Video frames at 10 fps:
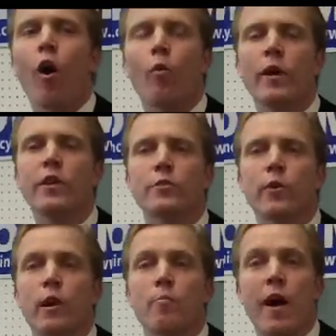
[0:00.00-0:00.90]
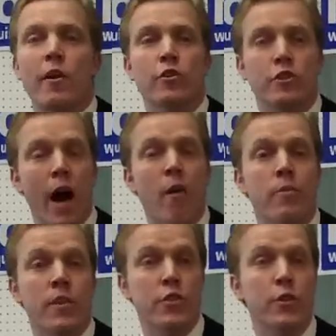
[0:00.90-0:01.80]
Are we doing a better
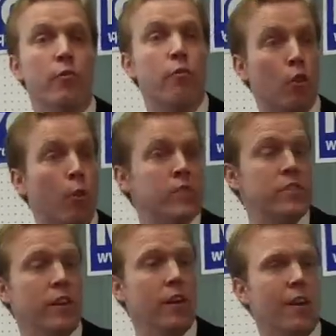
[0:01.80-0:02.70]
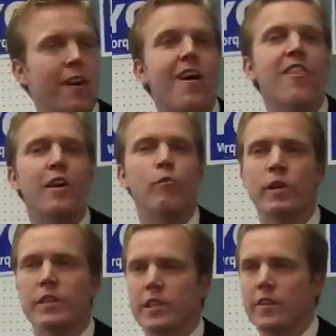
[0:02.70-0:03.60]
job this year for Quincy
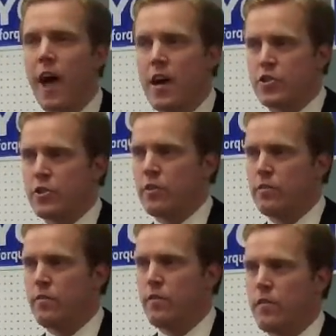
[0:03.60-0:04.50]
than we did last year?